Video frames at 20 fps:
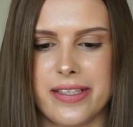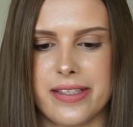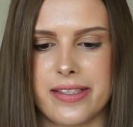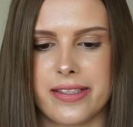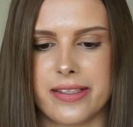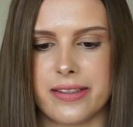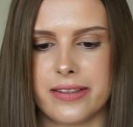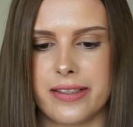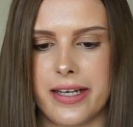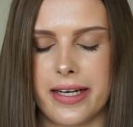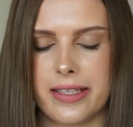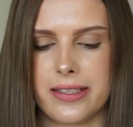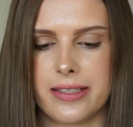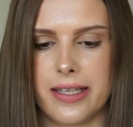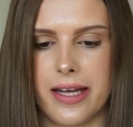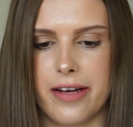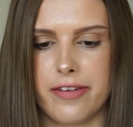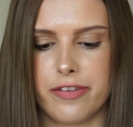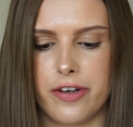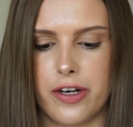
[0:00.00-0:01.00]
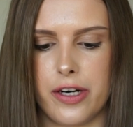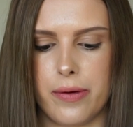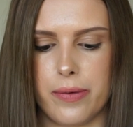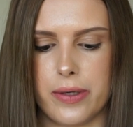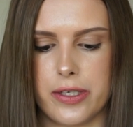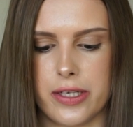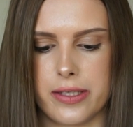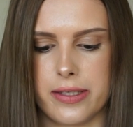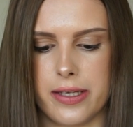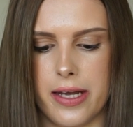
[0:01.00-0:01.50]
select that photo
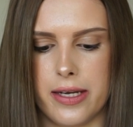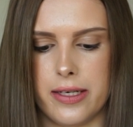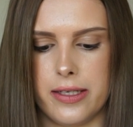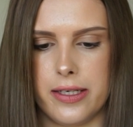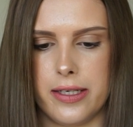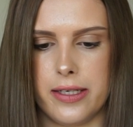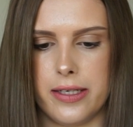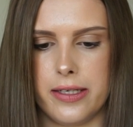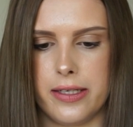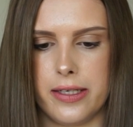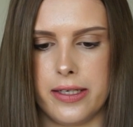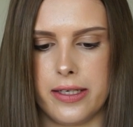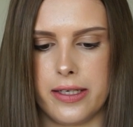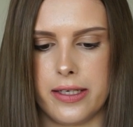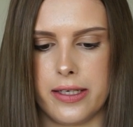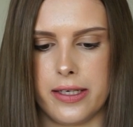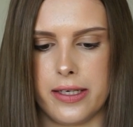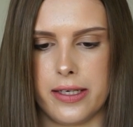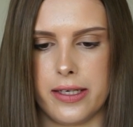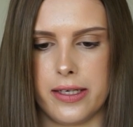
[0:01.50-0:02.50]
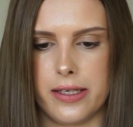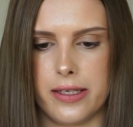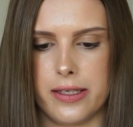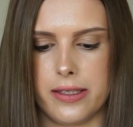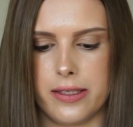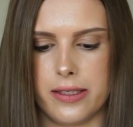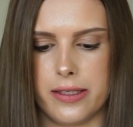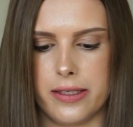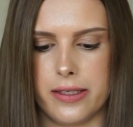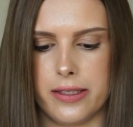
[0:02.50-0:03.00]
we just edited
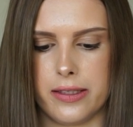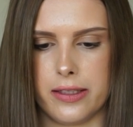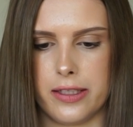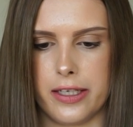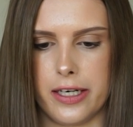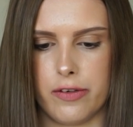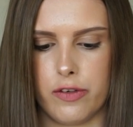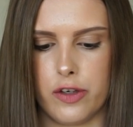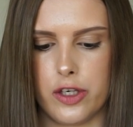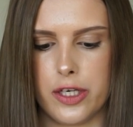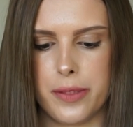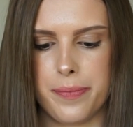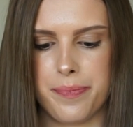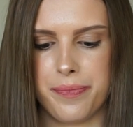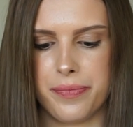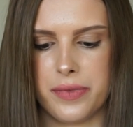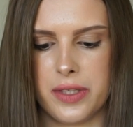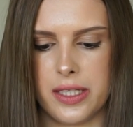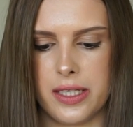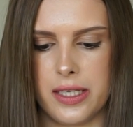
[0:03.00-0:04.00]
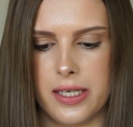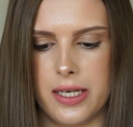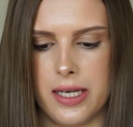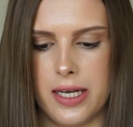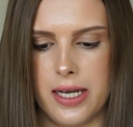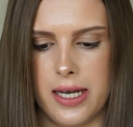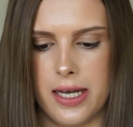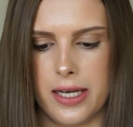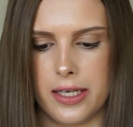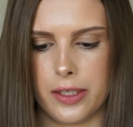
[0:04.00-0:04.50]
in Lightroom,
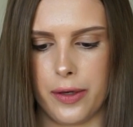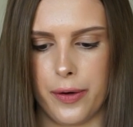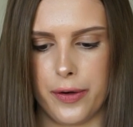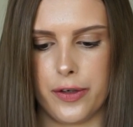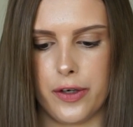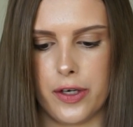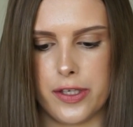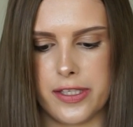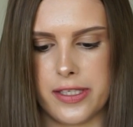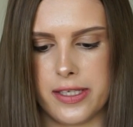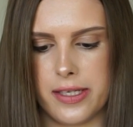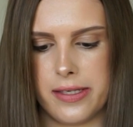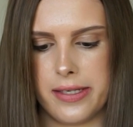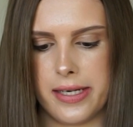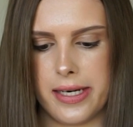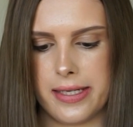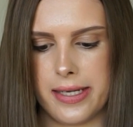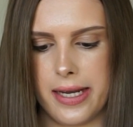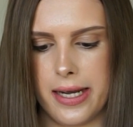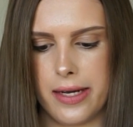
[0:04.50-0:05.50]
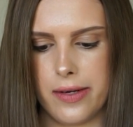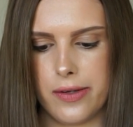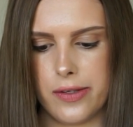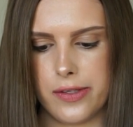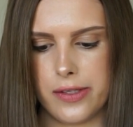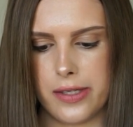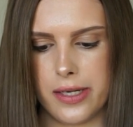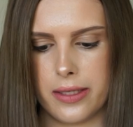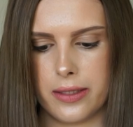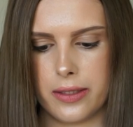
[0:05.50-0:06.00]
go across to
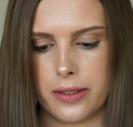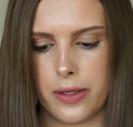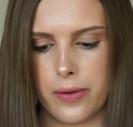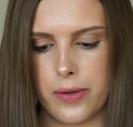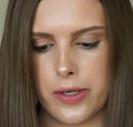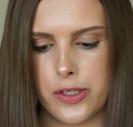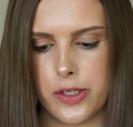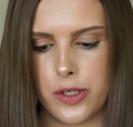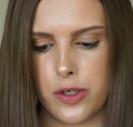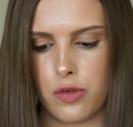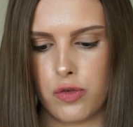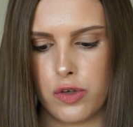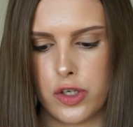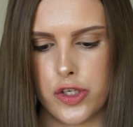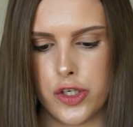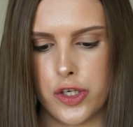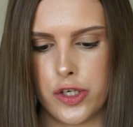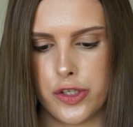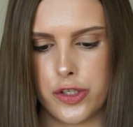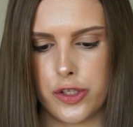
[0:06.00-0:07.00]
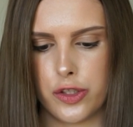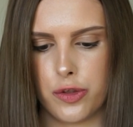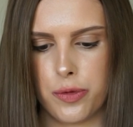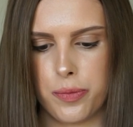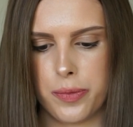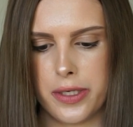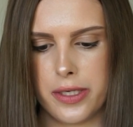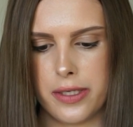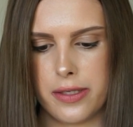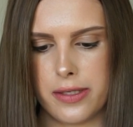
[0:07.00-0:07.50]
details, and I'm going to reduce
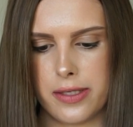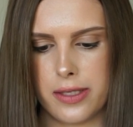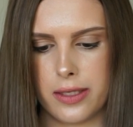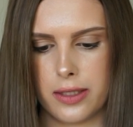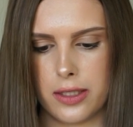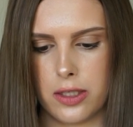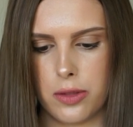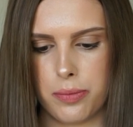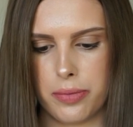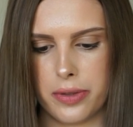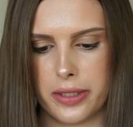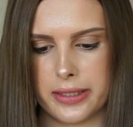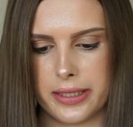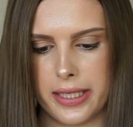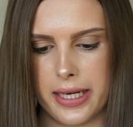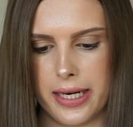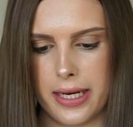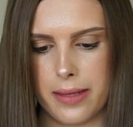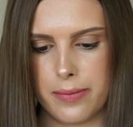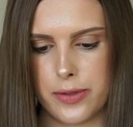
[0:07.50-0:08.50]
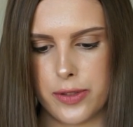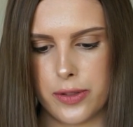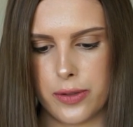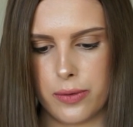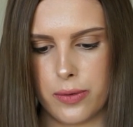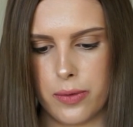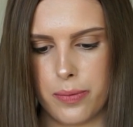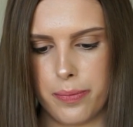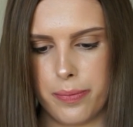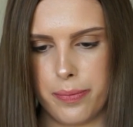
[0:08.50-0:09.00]
luminance. I'm going to bring that up
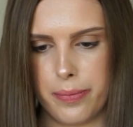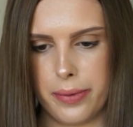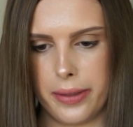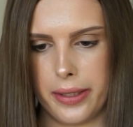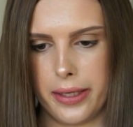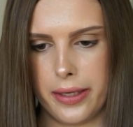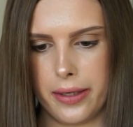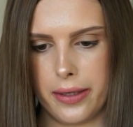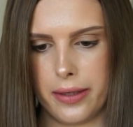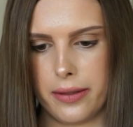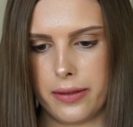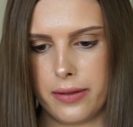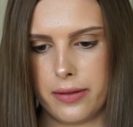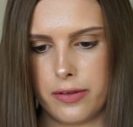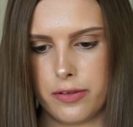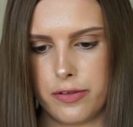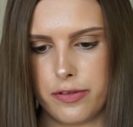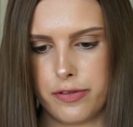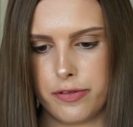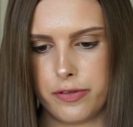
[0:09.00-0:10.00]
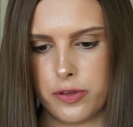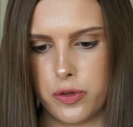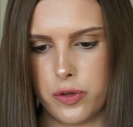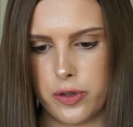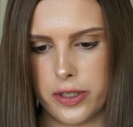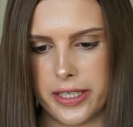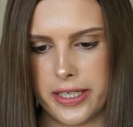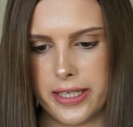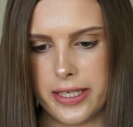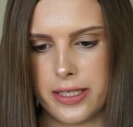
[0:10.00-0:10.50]
to about
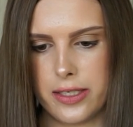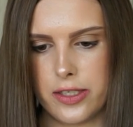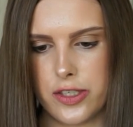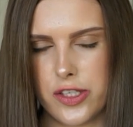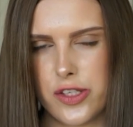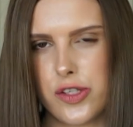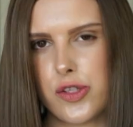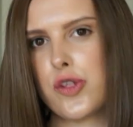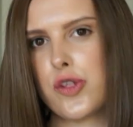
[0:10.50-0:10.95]
40 just